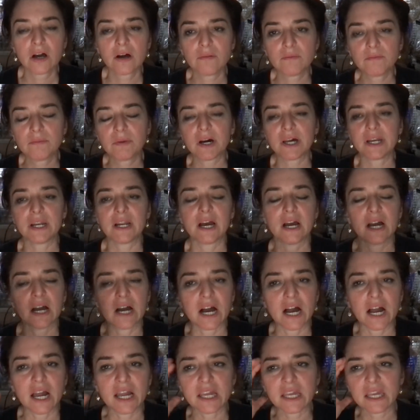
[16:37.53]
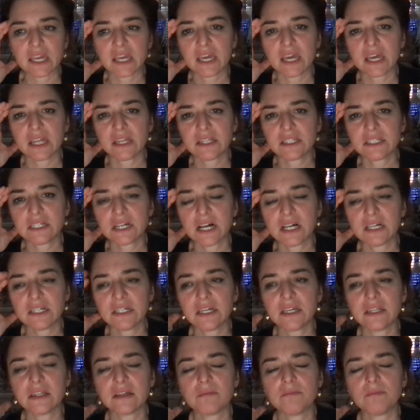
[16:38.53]
But I can't tell
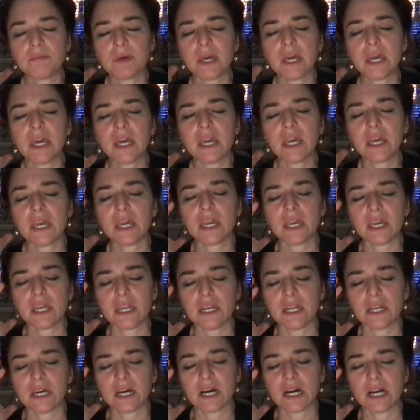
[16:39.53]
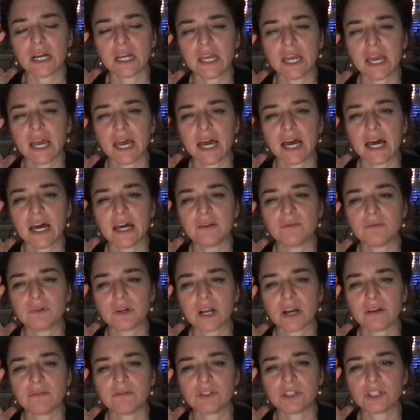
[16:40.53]
you the pain I had, what
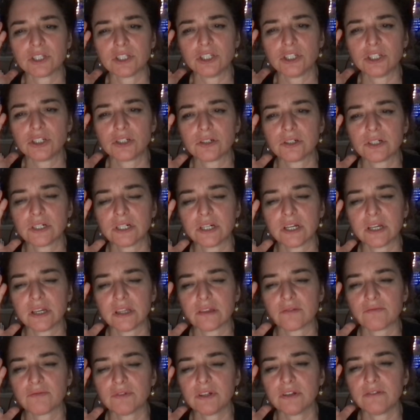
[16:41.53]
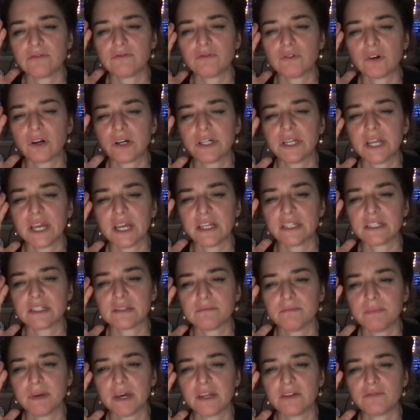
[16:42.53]
I was enduring, 3-4 days
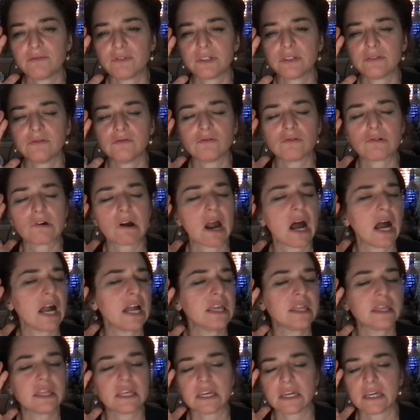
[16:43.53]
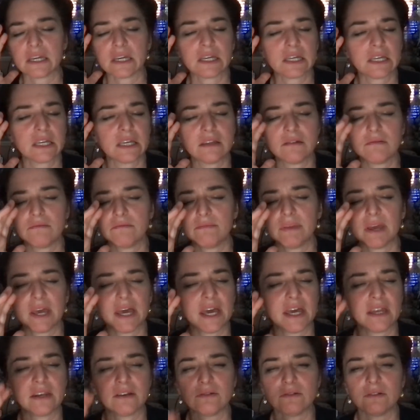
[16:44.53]
bedridden, writhing in
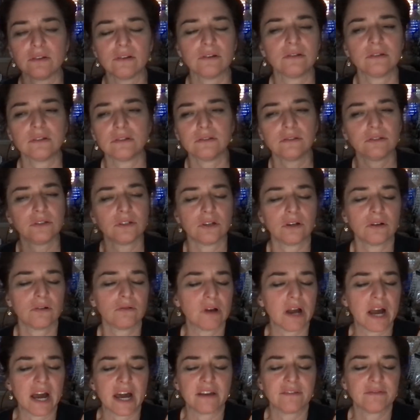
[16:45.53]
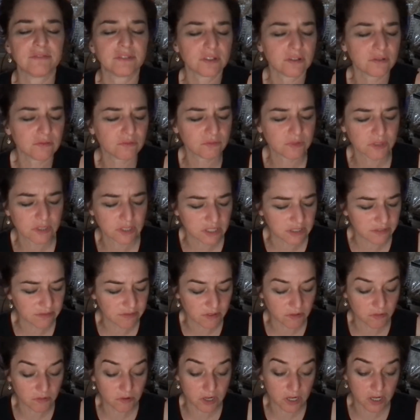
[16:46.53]
bed. Advil wouldn't
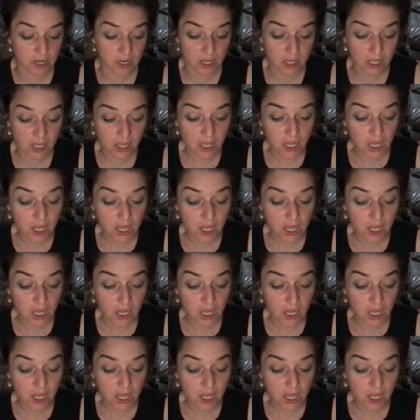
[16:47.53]
even work.